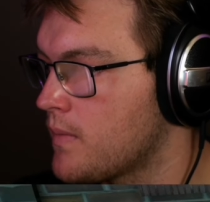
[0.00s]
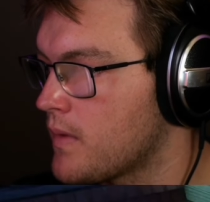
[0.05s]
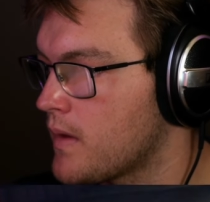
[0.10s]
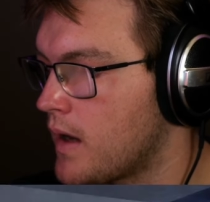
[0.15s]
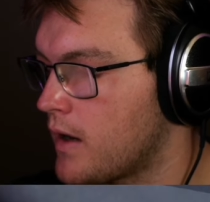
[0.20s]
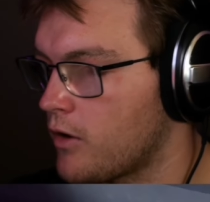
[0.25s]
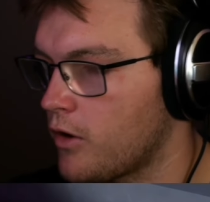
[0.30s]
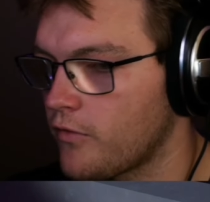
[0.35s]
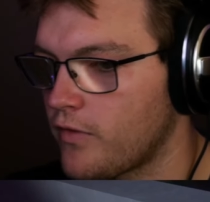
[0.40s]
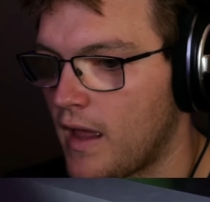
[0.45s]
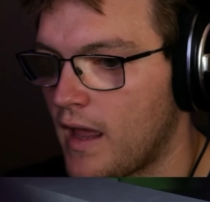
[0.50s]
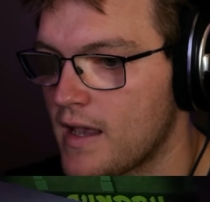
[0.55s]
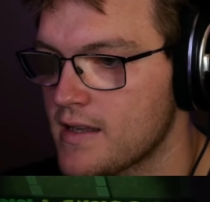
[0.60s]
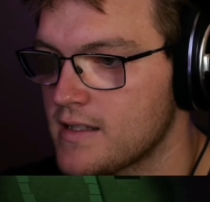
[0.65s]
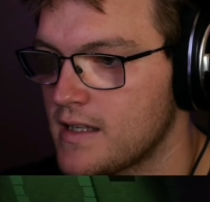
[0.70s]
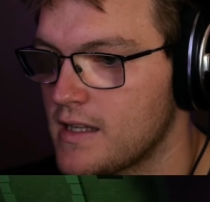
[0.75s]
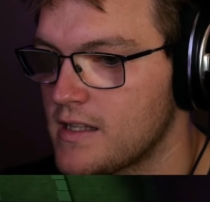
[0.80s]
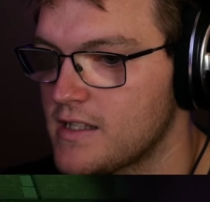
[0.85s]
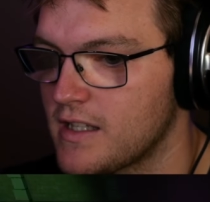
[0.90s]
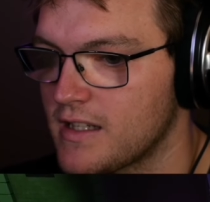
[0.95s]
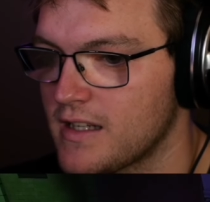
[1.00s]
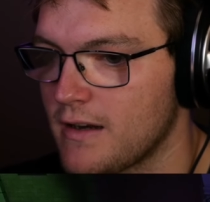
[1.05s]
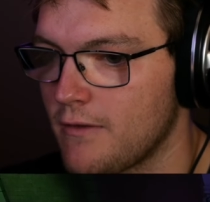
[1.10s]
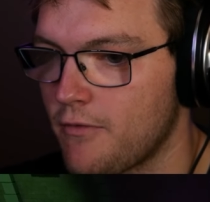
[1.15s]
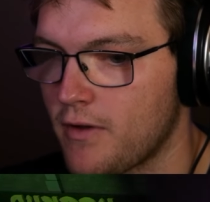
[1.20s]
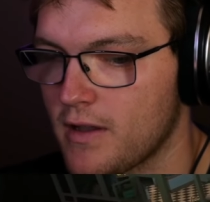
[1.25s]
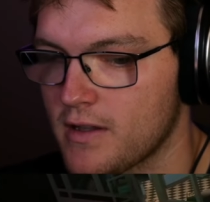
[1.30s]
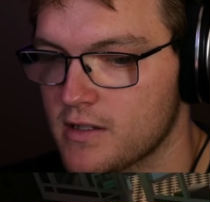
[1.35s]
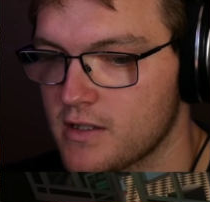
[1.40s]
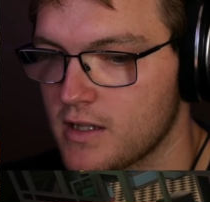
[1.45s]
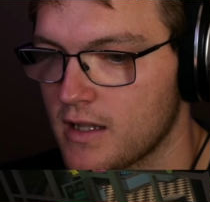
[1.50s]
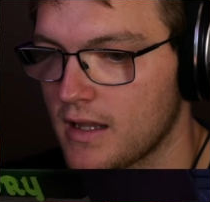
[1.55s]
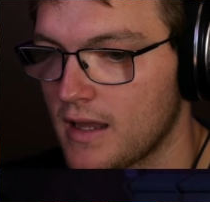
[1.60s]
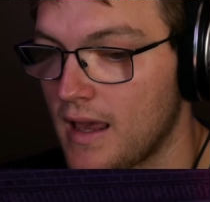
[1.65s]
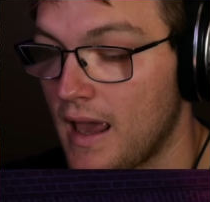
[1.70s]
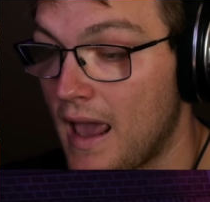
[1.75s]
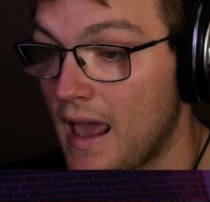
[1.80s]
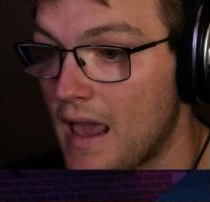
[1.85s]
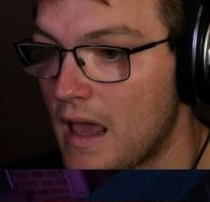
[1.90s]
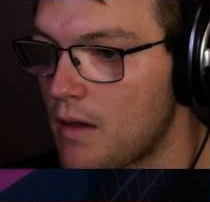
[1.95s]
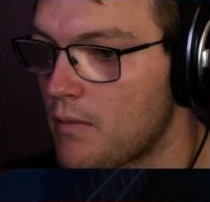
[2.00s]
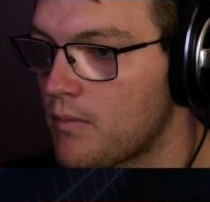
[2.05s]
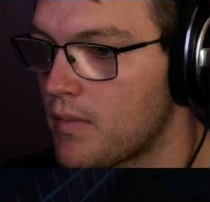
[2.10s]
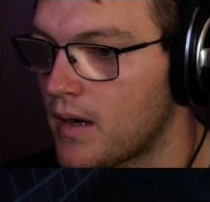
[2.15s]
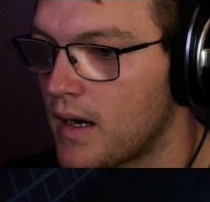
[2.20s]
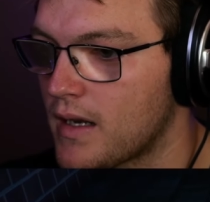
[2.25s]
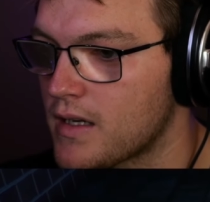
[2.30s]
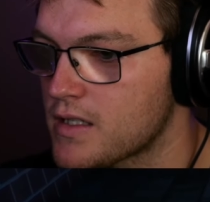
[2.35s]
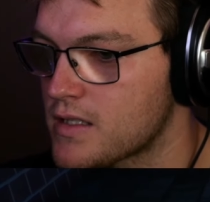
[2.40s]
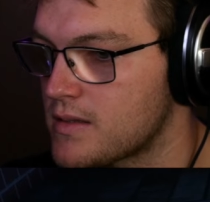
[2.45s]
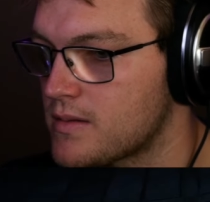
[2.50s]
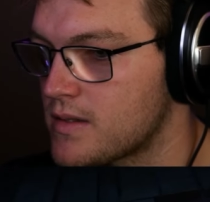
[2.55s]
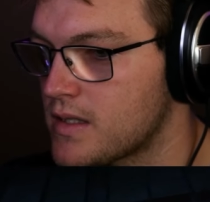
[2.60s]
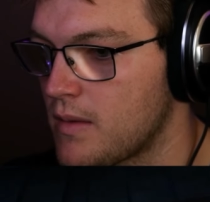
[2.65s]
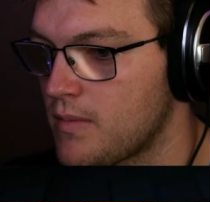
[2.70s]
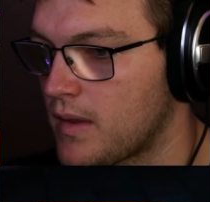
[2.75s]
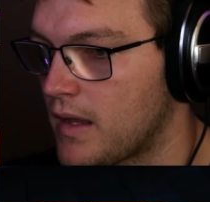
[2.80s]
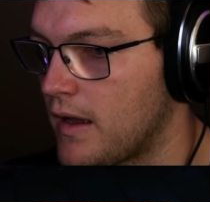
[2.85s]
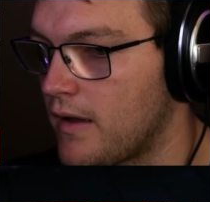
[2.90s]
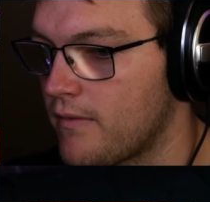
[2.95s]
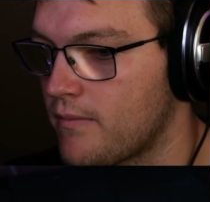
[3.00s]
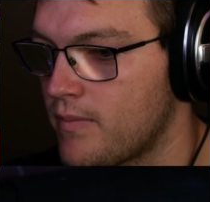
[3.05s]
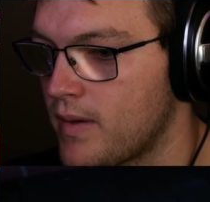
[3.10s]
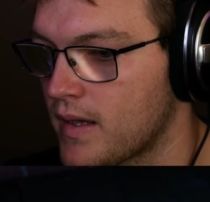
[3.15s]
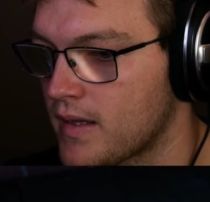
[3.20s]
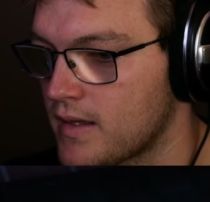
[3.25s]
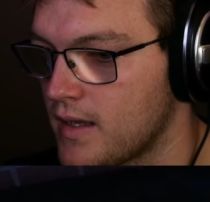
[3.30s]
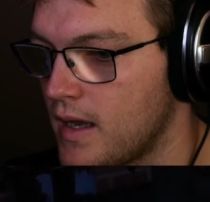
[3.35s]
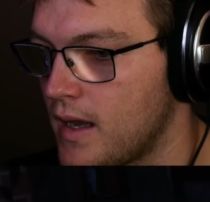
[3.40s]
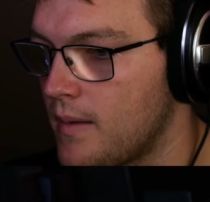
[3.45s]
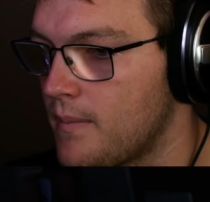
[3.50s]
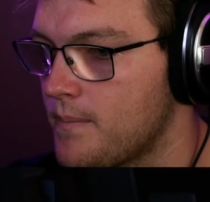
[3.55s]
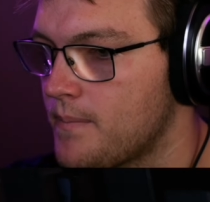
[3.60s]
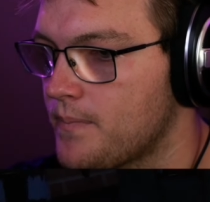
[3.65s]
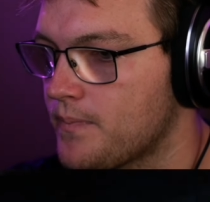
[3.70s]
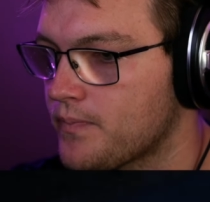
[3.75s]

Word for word: I don't know if that has any significance to the game, but I just, something I've picked up.